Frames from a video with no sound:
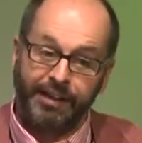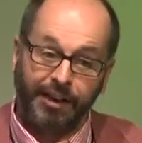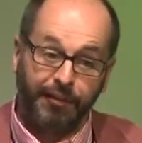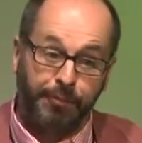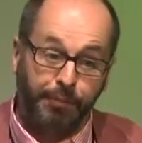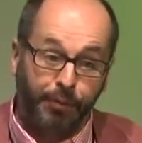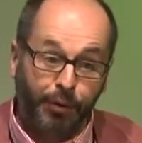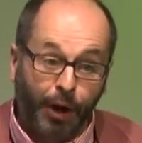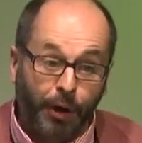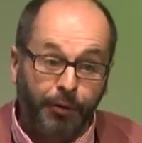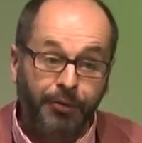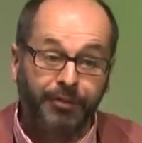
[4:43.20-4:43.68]
have
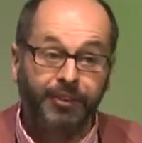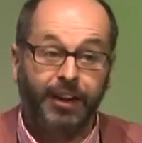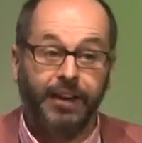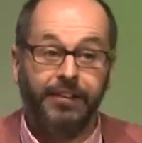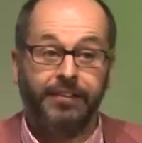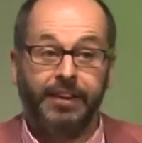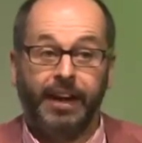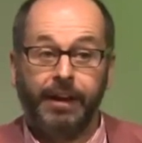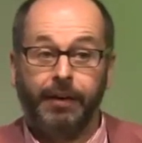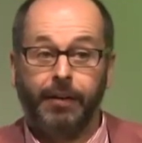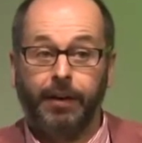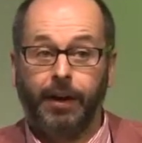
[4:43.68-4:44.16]

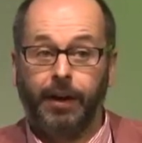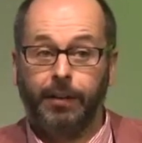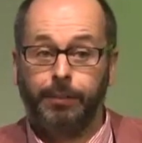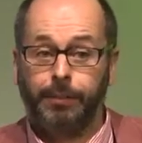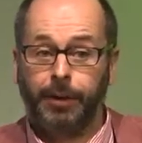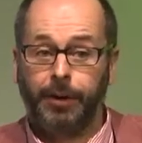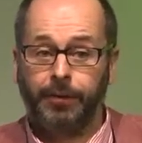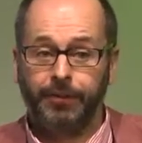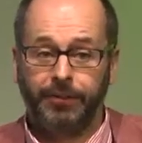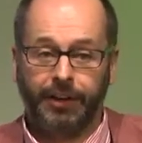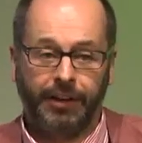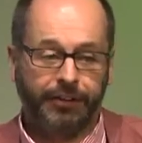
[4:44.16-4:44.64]
process
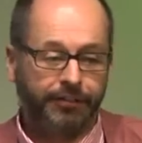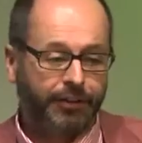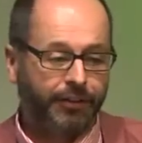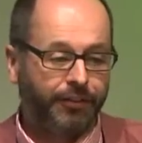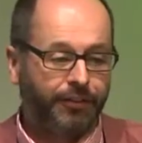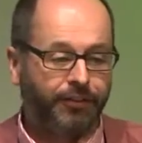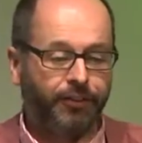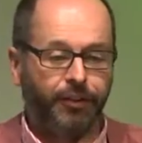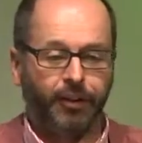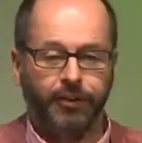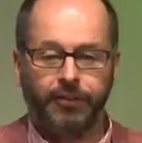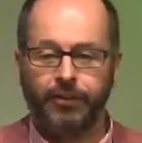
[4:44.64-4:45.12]

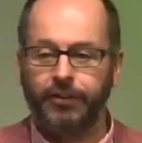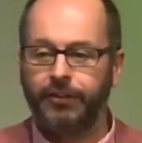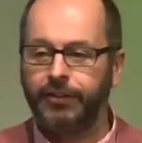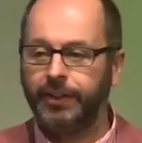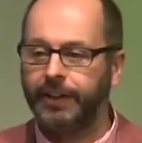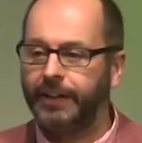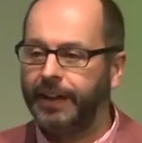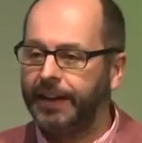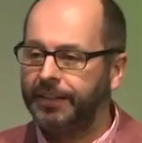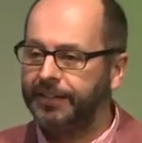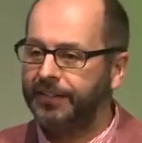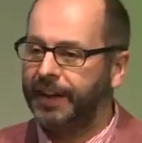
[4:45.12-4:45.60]
uncertainty.
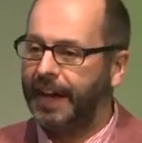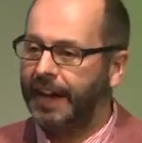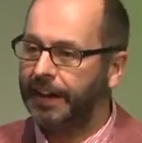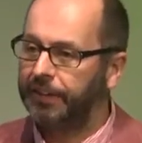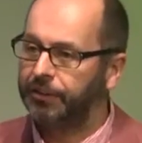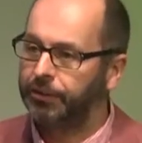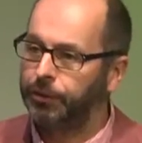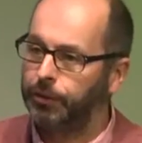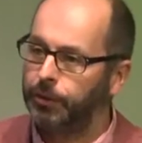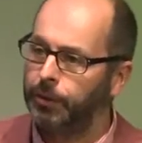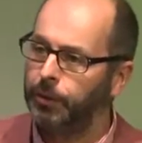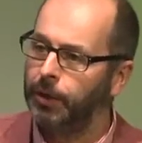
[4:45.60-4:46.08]
That's the
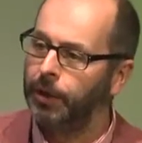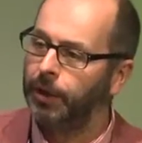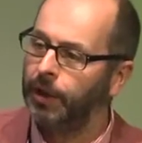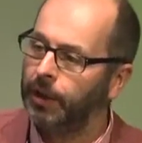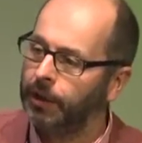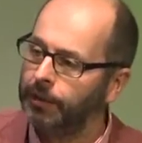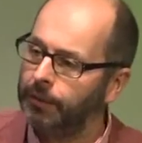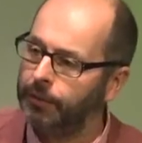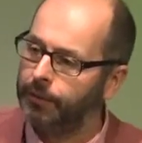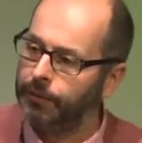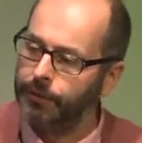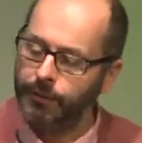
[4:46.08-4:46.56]
actual
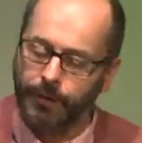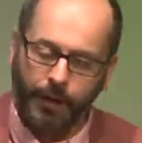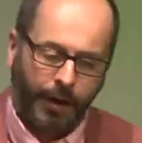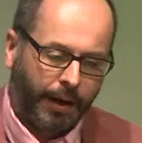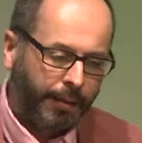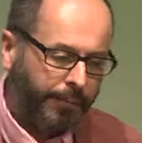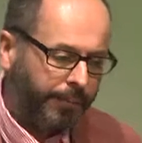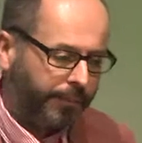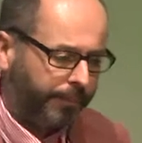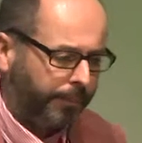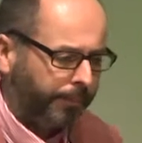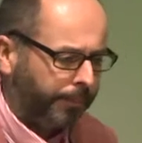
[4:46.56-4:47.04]

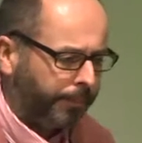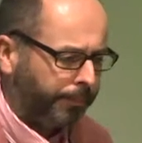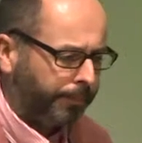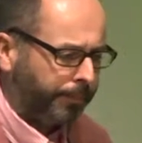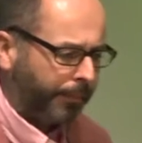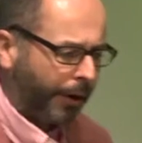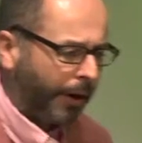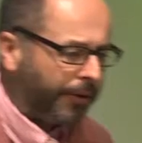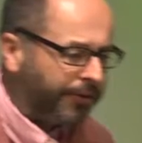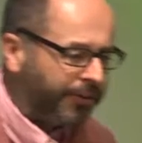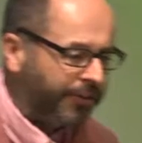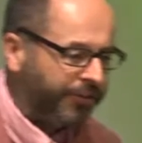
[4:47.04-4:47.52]

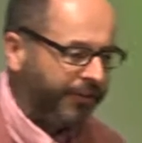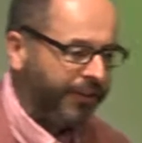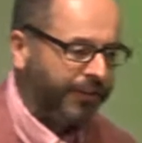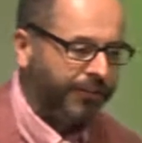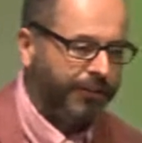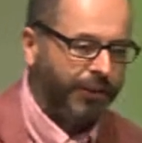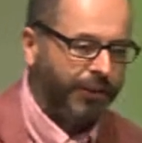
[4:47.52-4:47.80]
processes